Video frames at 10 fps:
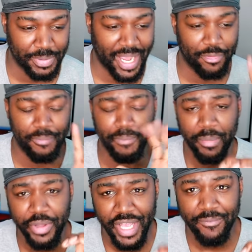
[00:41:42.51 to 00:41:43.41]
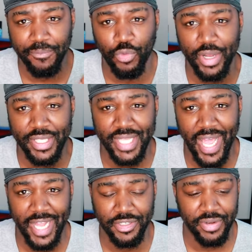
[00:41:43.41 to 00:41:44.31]
but I remember that voice
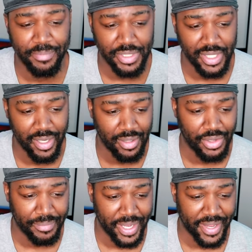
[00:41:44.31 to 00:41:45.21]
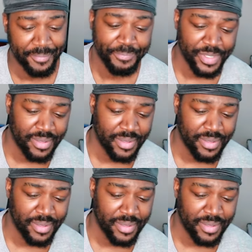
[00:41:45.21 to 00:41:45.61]
actor in particular, man.